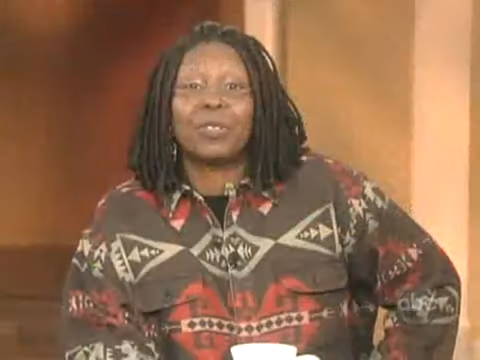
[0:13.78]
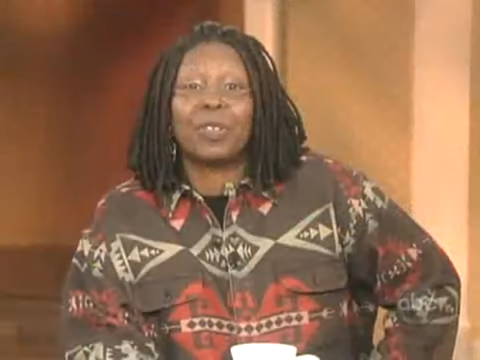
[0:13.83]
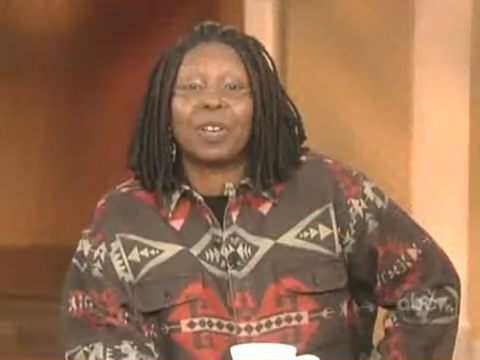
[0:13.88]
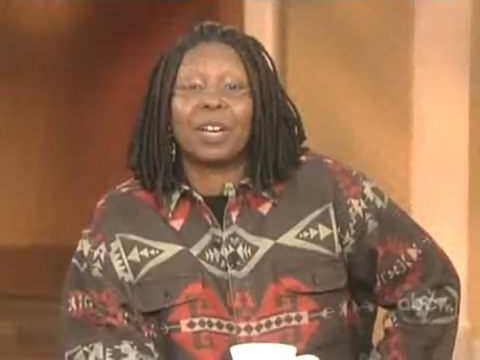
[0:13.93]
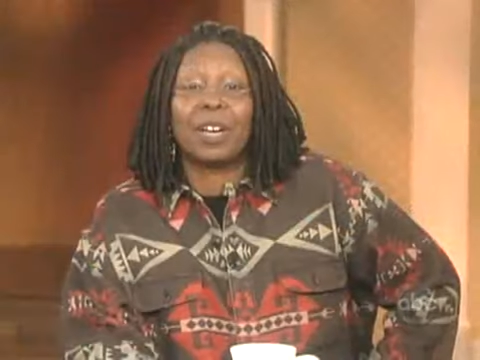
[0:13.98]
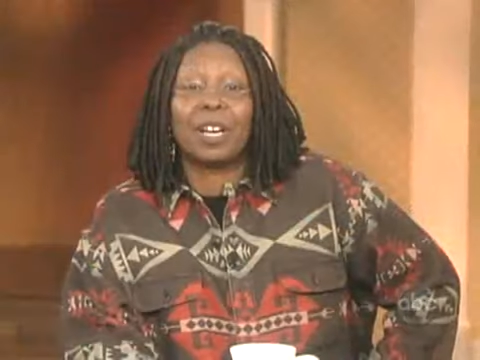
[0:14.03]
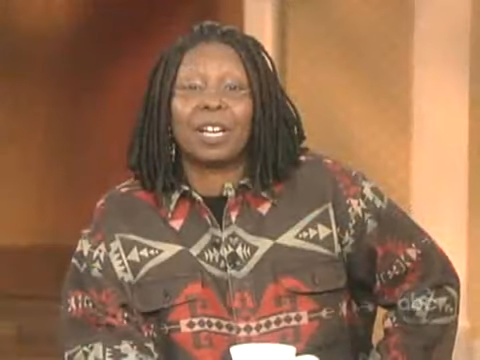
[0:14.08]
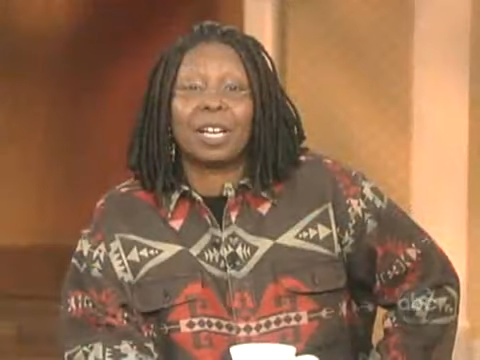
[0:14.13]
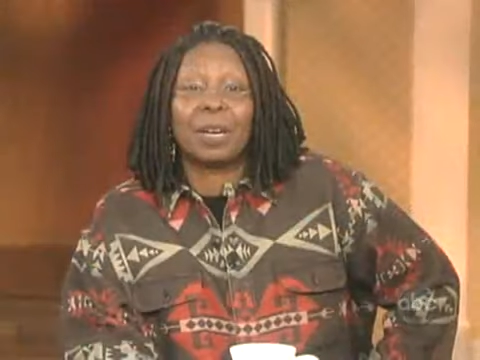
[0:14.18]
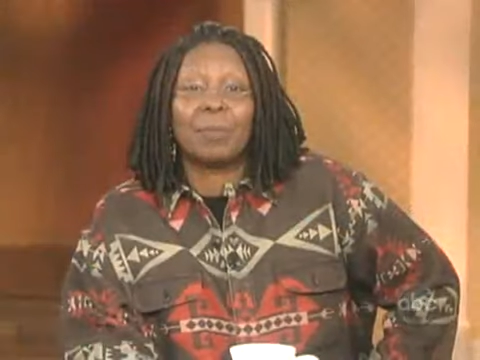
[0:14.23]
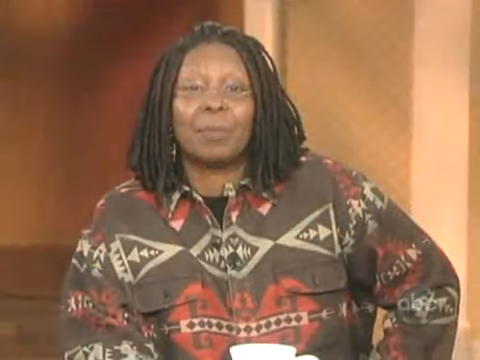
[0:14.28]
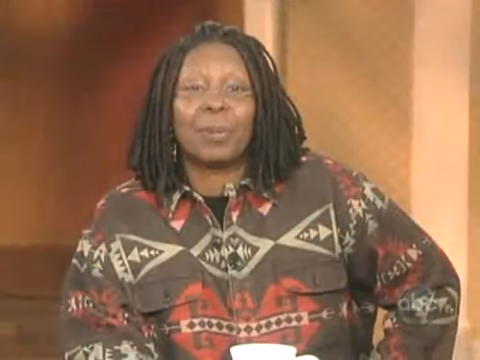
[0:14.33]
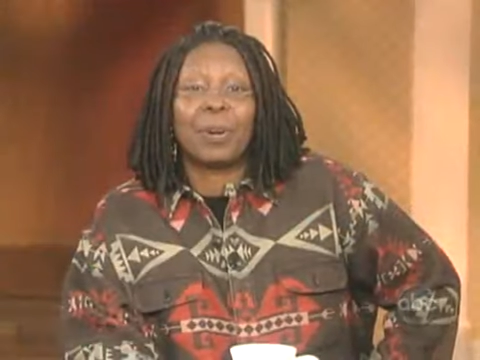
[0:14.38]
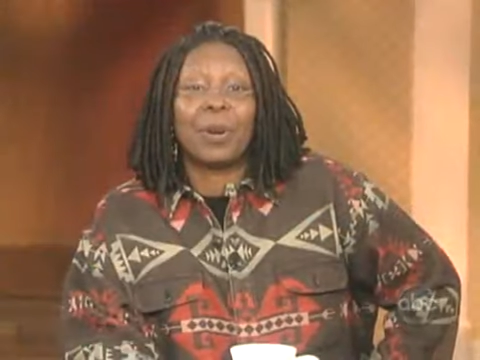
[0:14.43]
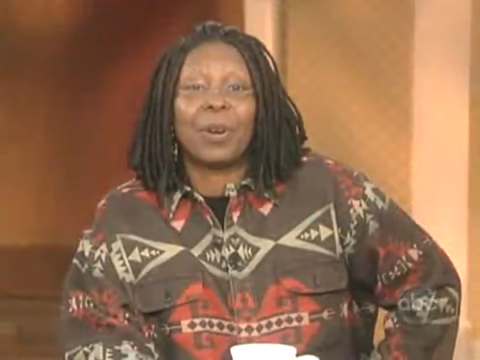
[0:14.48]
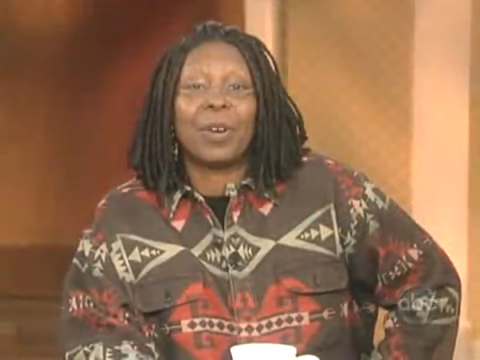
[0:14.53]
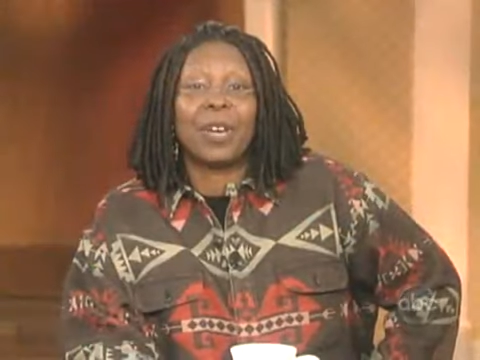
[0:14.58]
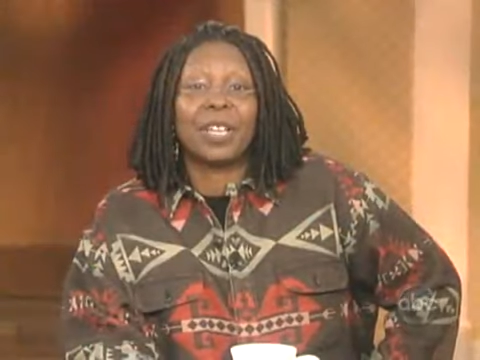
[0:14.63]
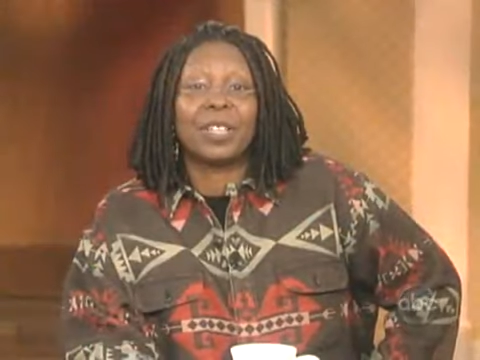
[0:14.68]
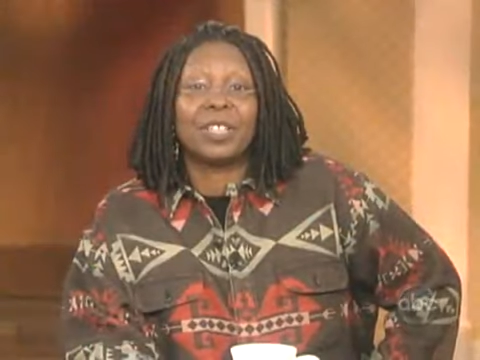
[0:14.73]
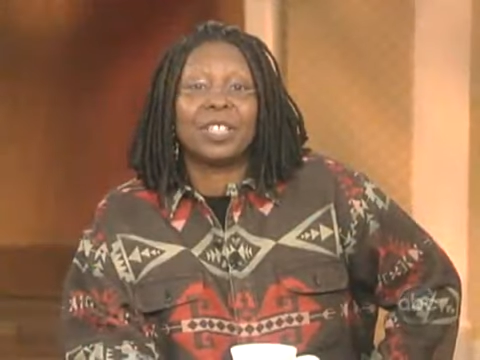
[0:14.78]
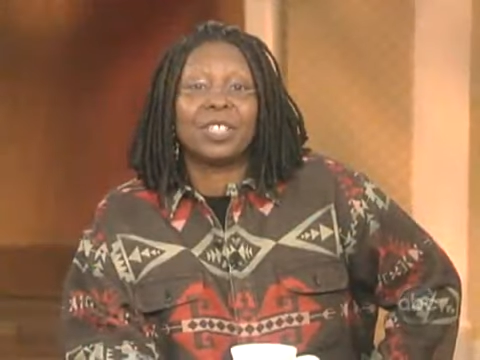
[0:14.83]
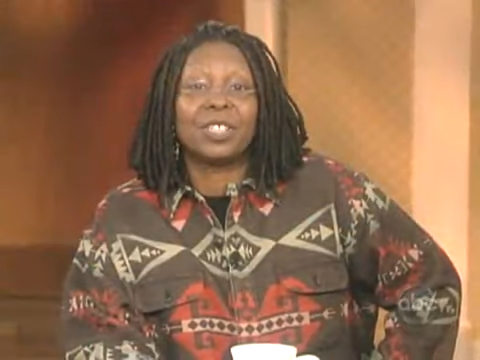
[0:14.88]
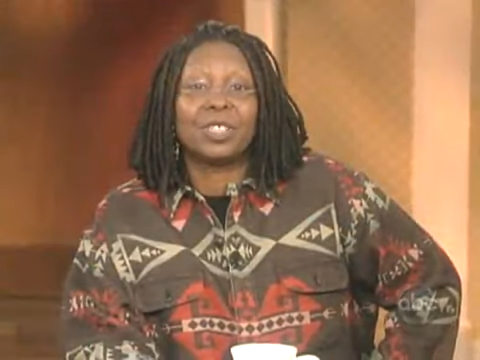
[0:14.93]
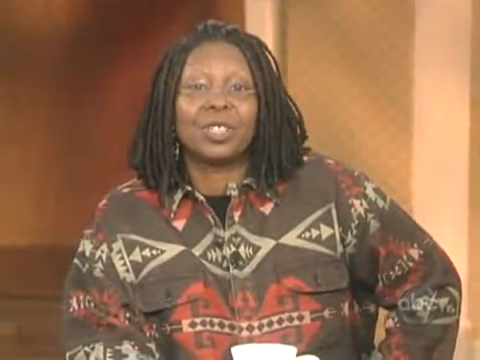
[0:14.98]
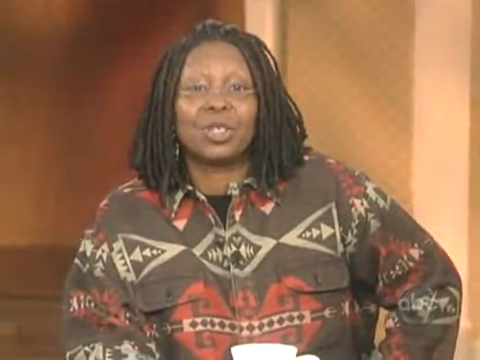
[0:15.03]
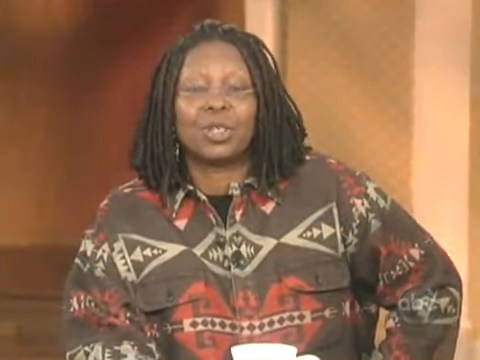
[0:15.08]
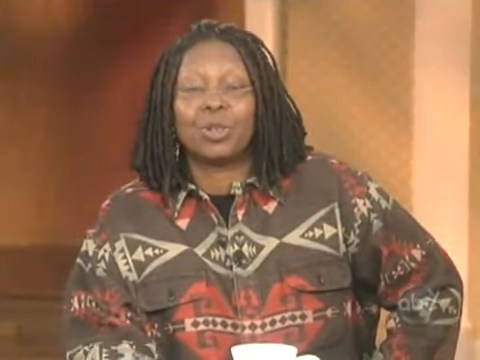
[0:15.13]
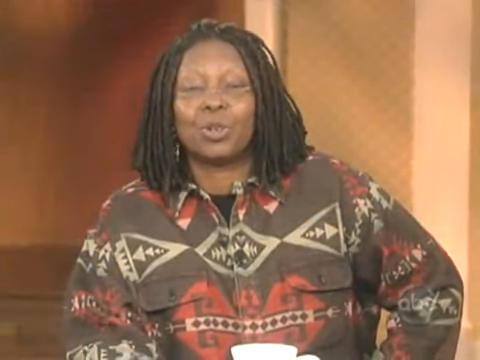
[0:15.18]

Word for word: uh, comparing this